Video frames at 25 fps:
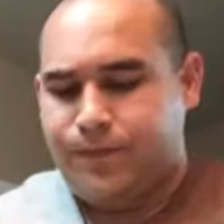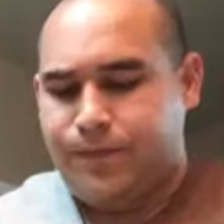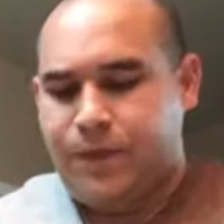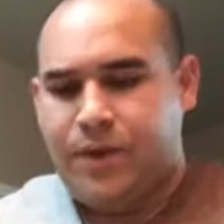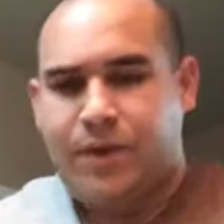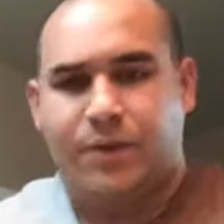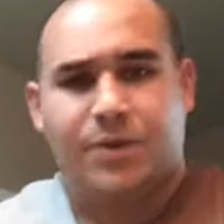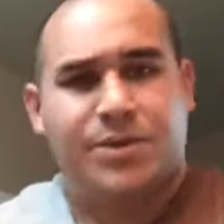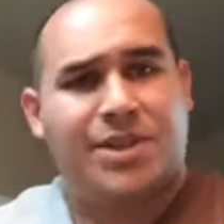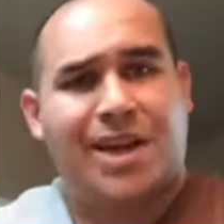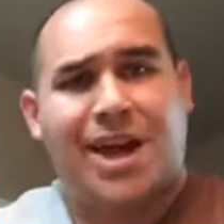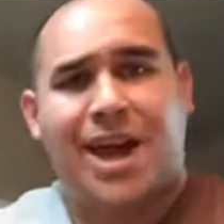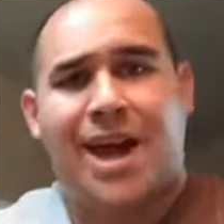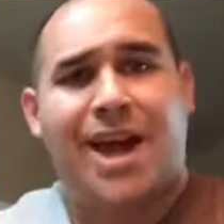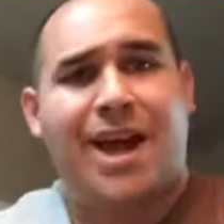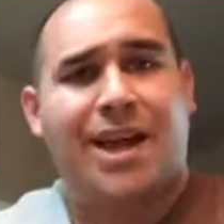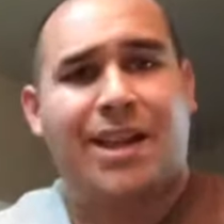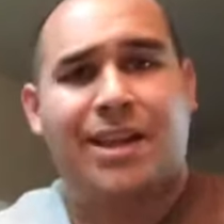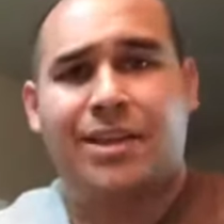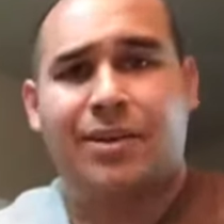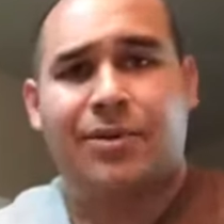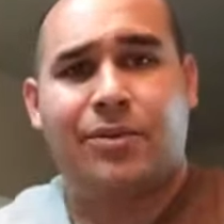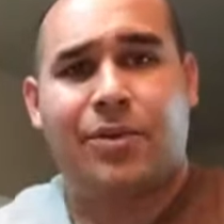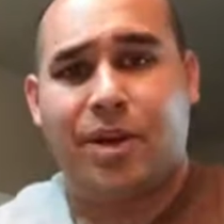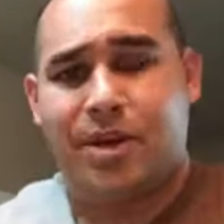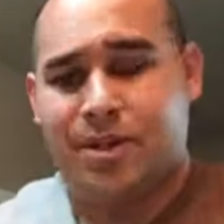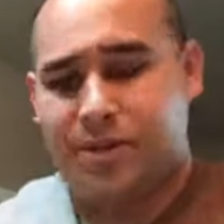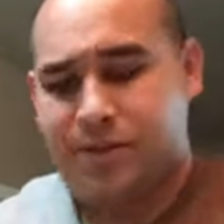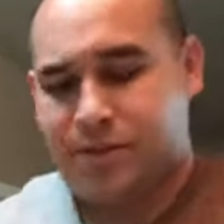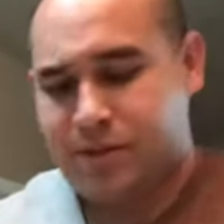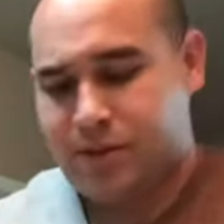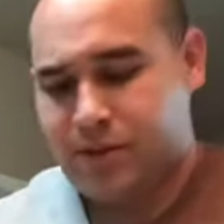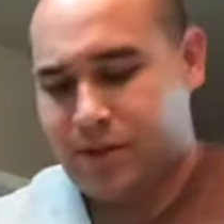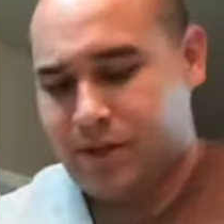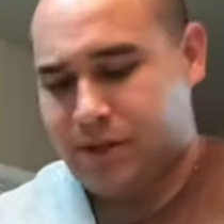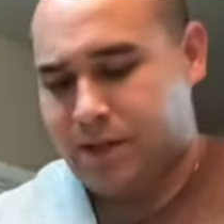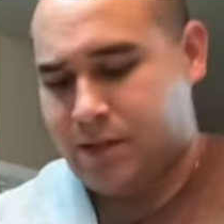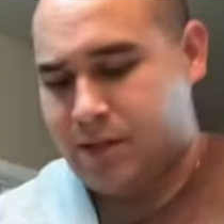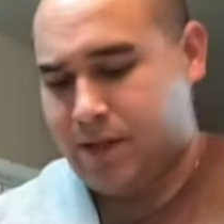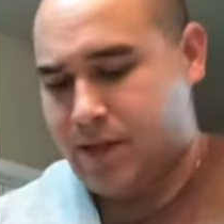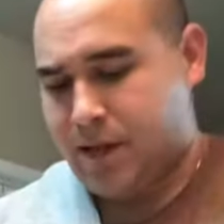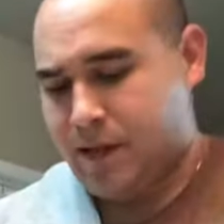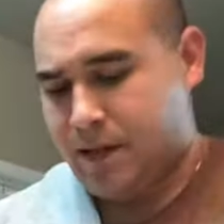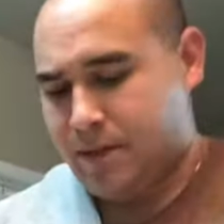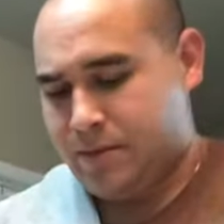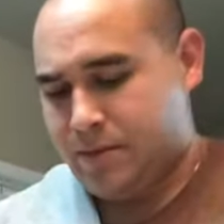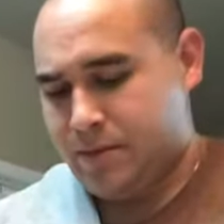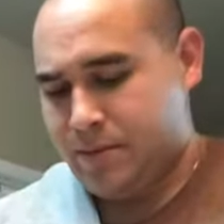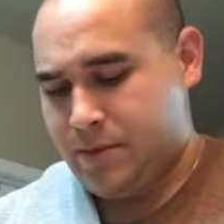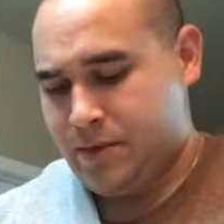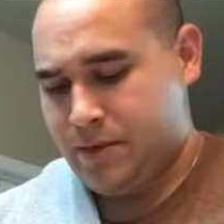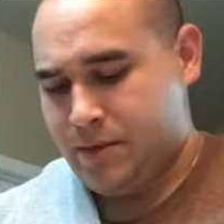It was a high-end razor at the time.